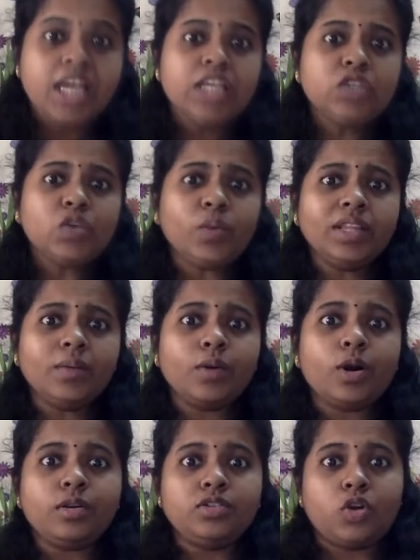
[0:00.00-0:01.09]
So when they were
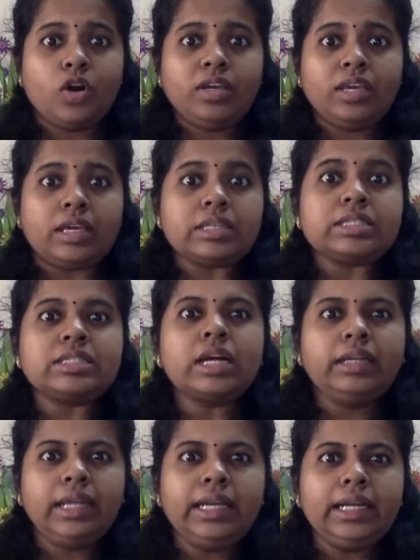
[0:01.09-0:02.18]
all talking,
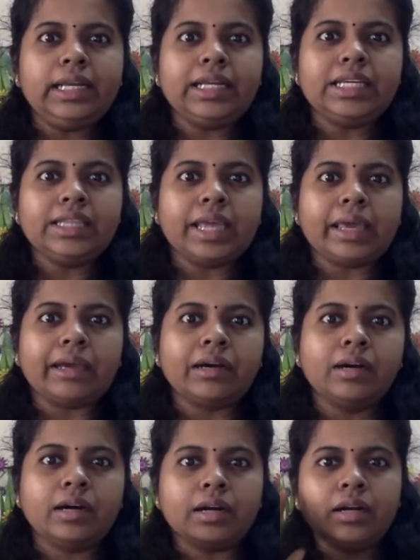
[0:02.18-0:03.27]
suddenly they
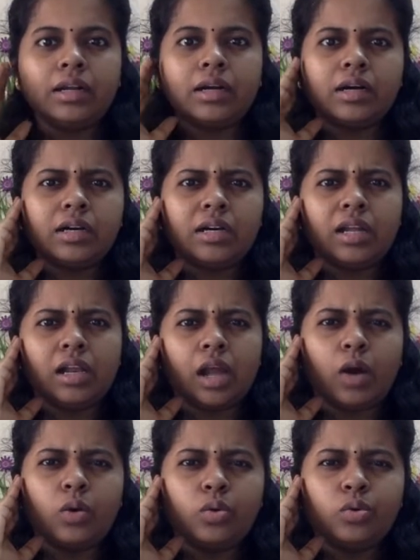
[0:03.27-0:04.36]
heard a
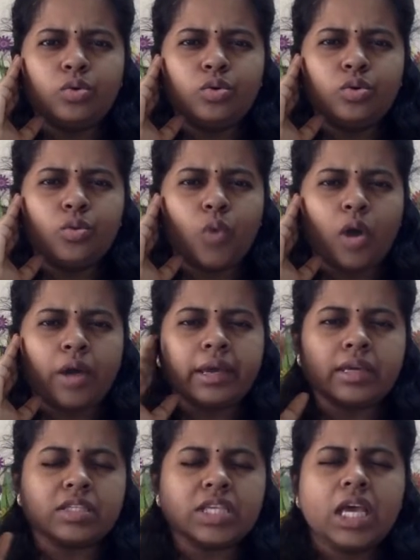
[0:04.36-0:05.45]
loud voice.